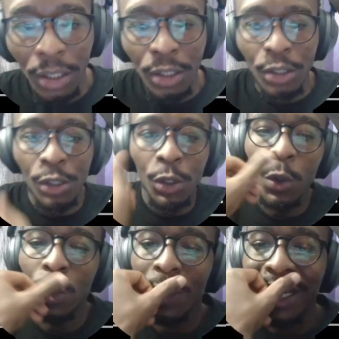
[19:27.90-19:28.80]

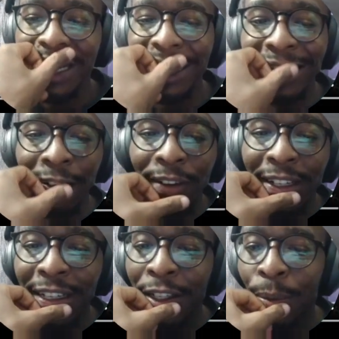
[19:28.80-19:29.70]
So
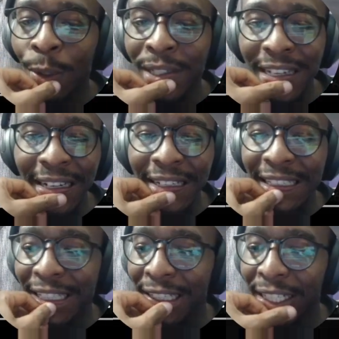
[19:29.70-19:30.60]
definitely the most
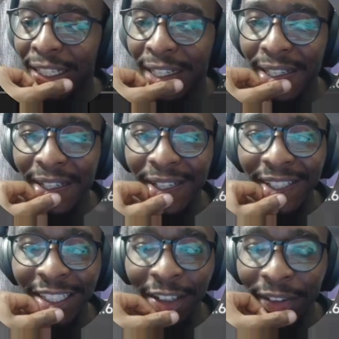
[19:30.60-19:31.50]
realistic
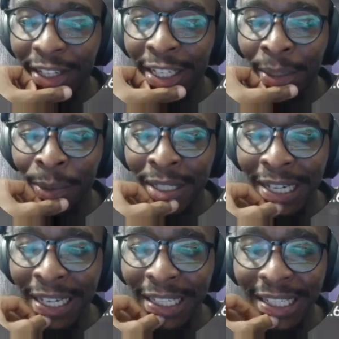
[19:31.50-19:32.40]
definitely the most
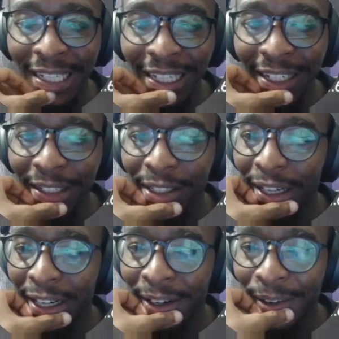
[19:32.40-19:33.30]
realistic.
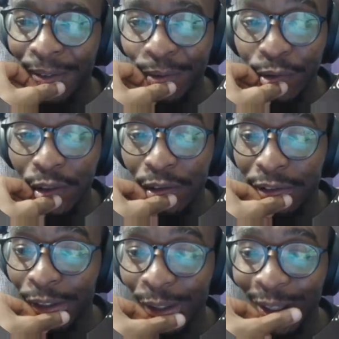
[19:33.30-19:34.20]
Oh
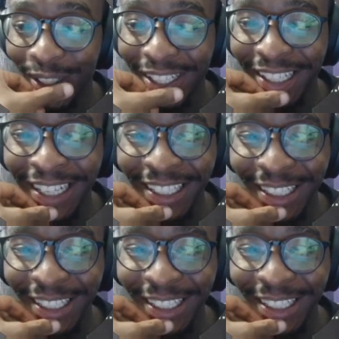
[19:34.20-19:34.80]
god, Lord, that